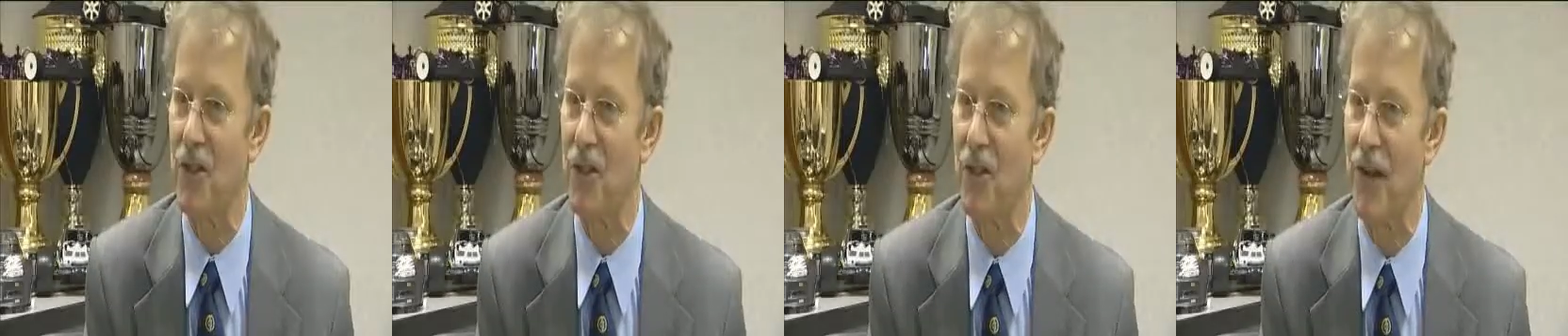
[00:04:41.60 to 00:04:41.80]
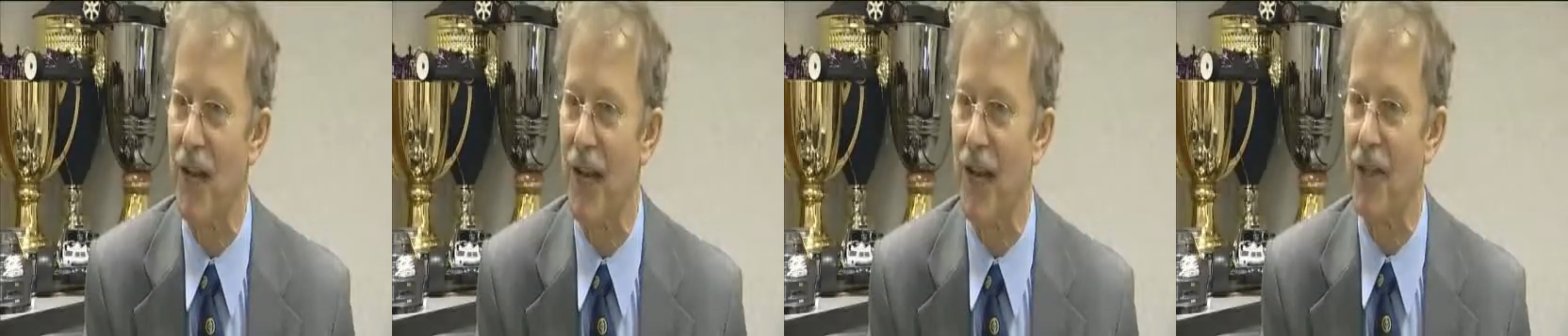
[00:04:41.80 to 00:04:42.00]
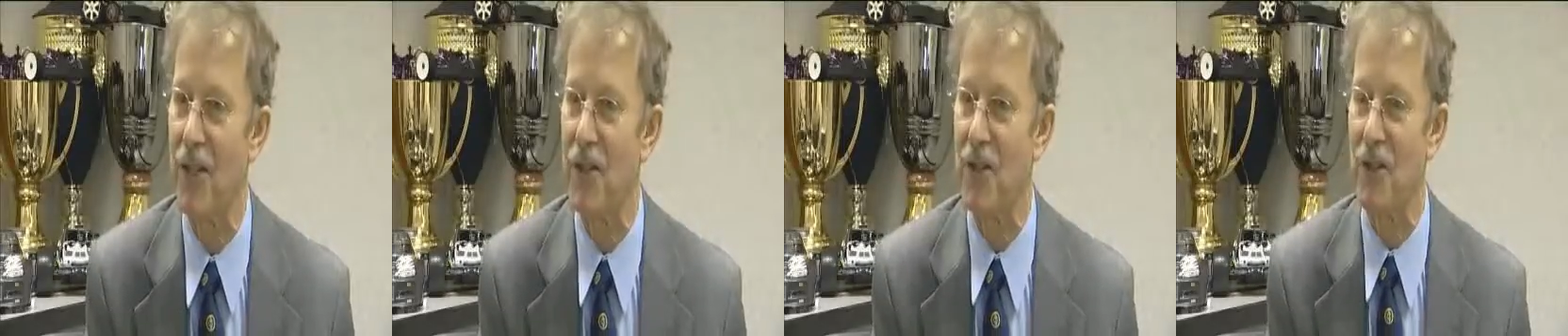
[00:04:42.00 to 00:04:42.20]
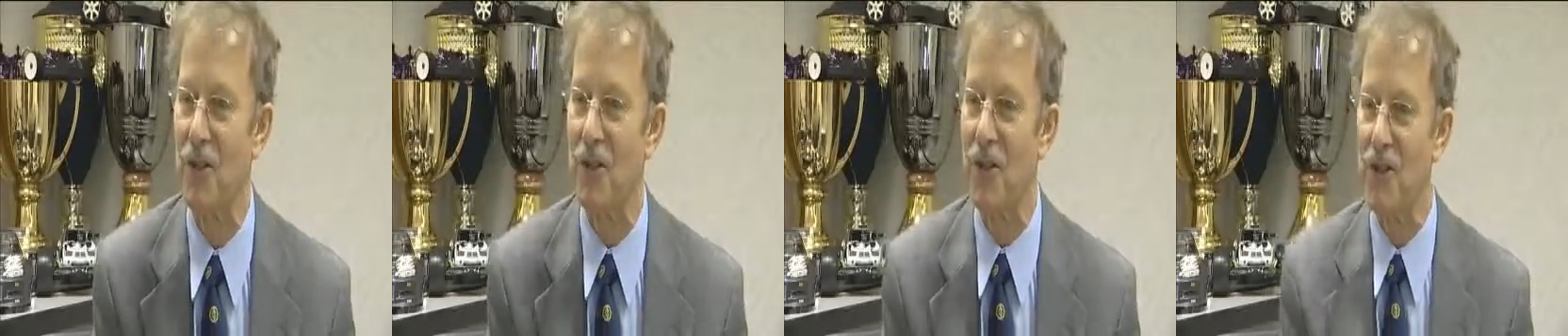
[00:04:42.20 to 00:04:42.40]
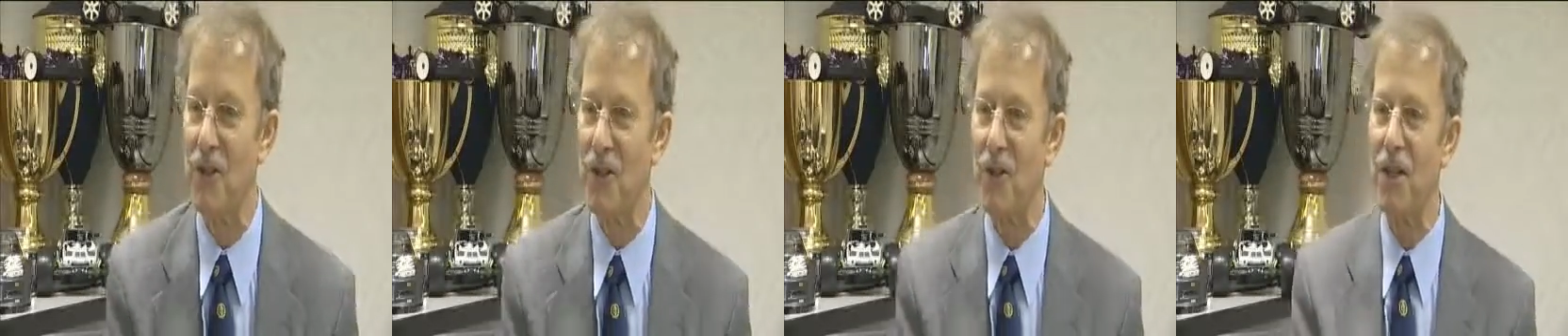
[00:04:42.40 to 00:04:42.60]
and
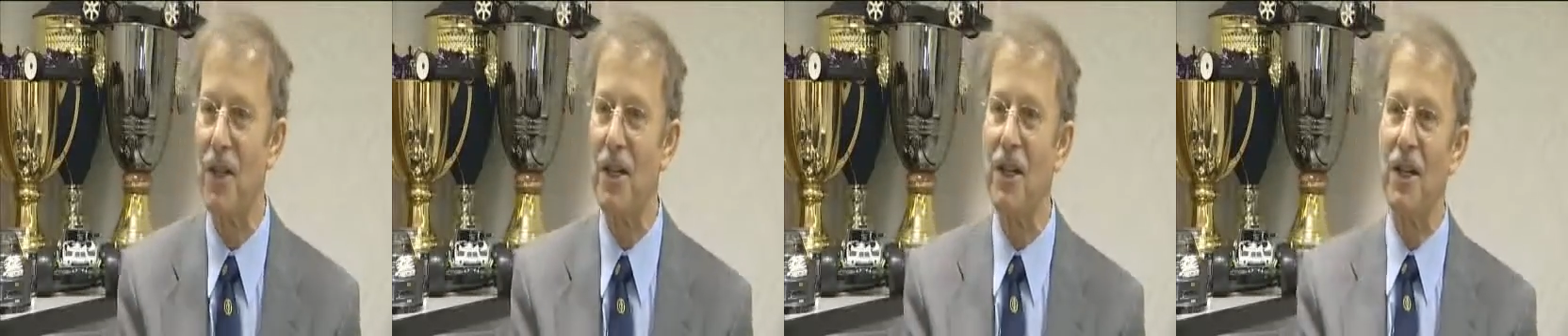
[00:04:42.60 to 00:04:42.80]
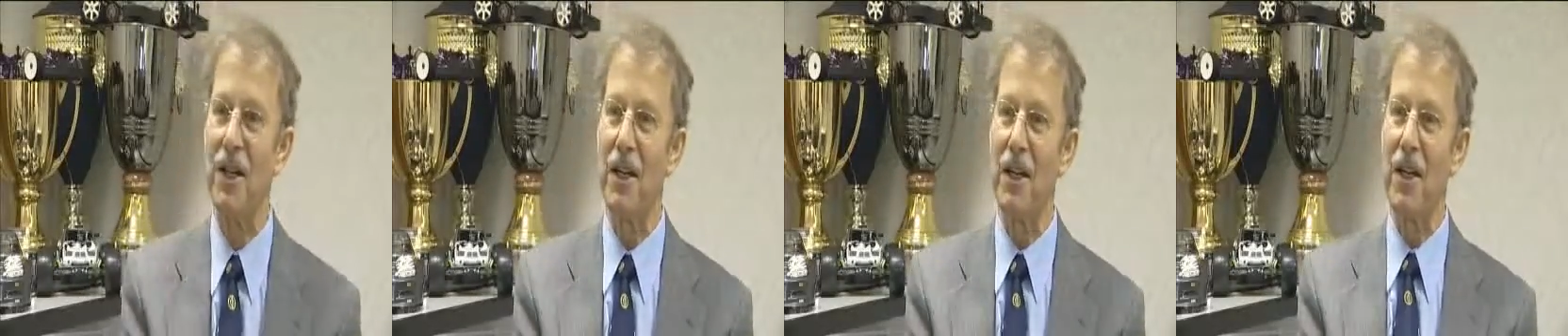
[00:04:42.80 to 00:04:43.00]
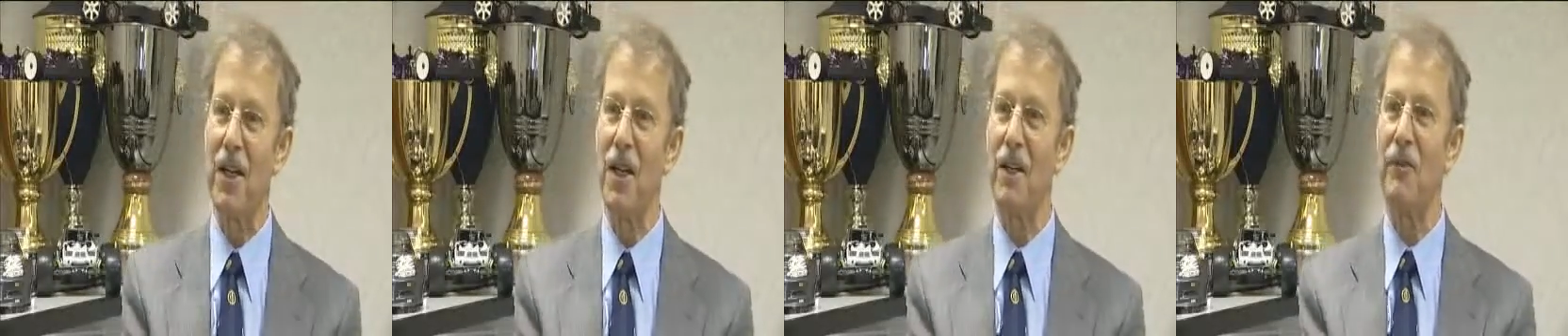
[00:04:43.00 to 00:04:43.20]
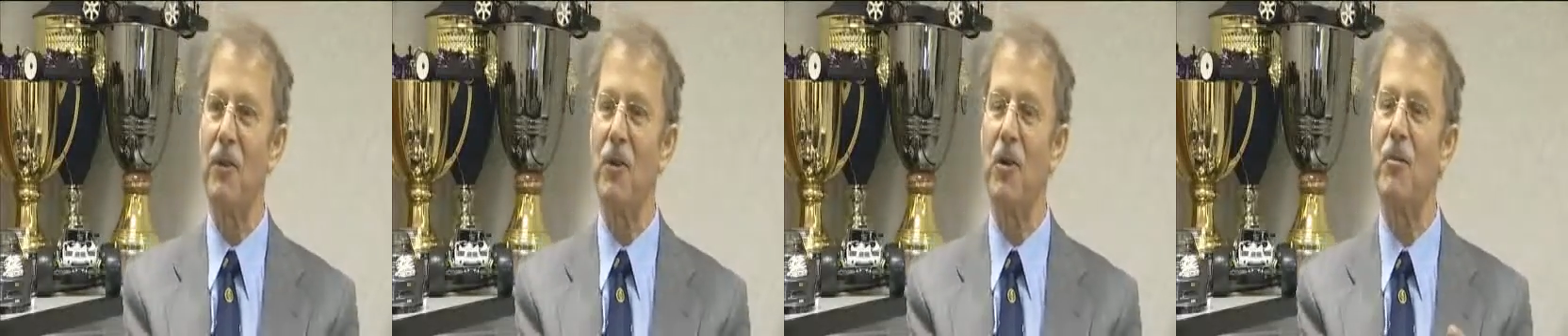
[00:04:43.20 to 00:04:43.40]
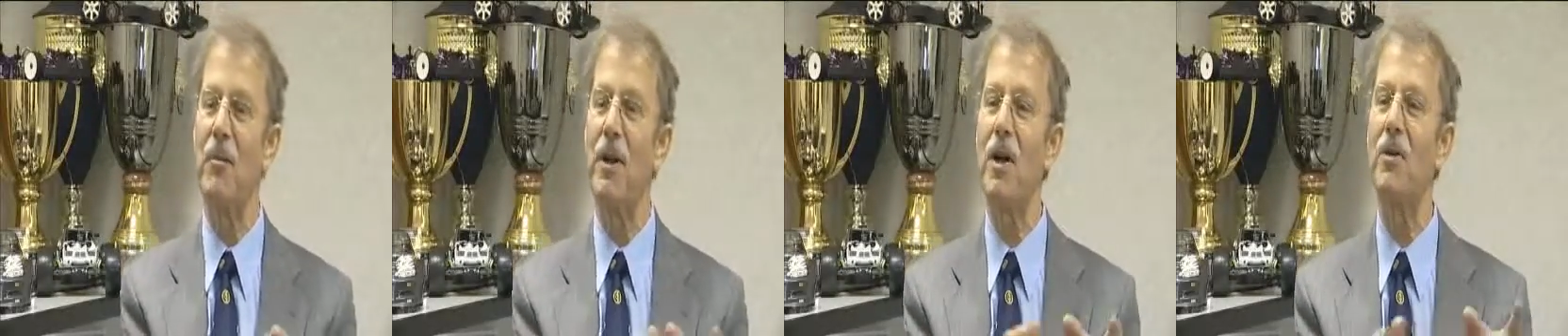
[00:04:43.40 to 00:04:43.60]
reactions, and if
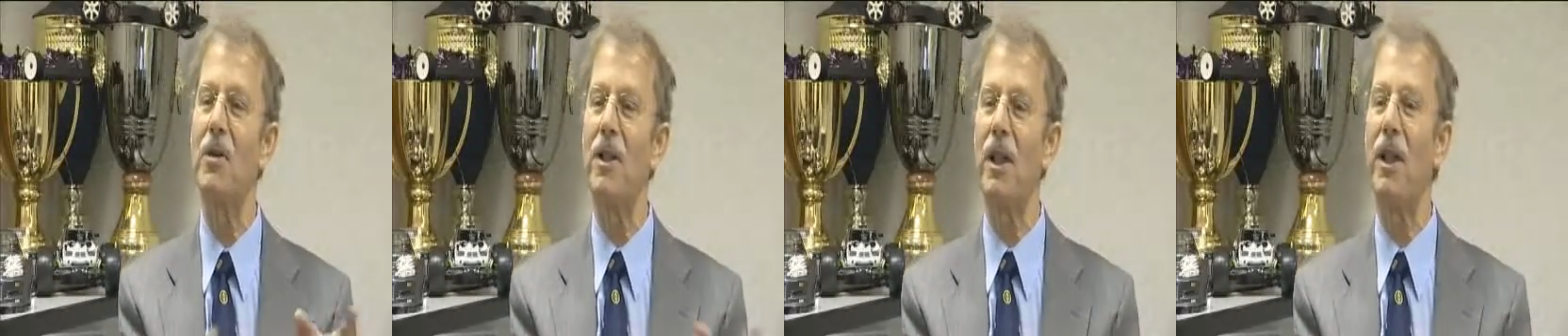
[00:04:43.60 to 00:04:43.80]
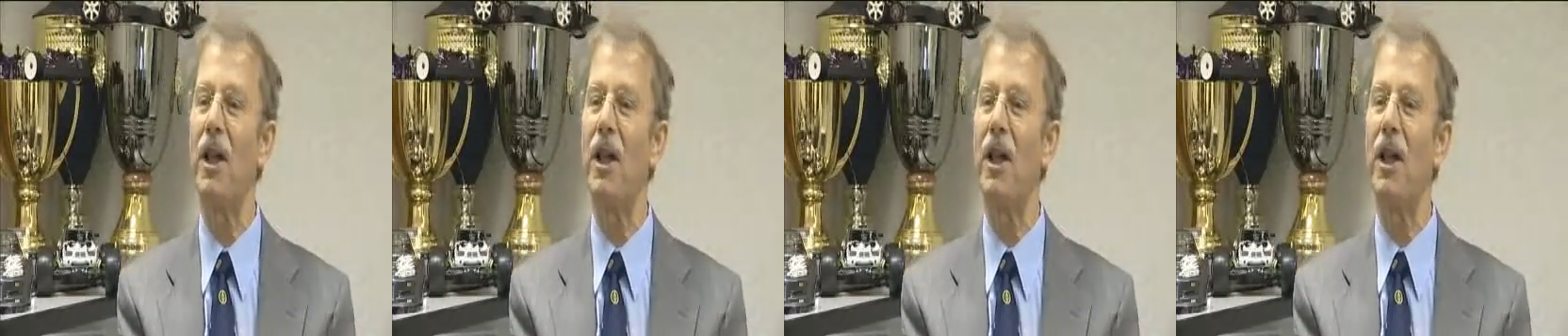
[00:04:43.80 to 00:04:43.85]
you build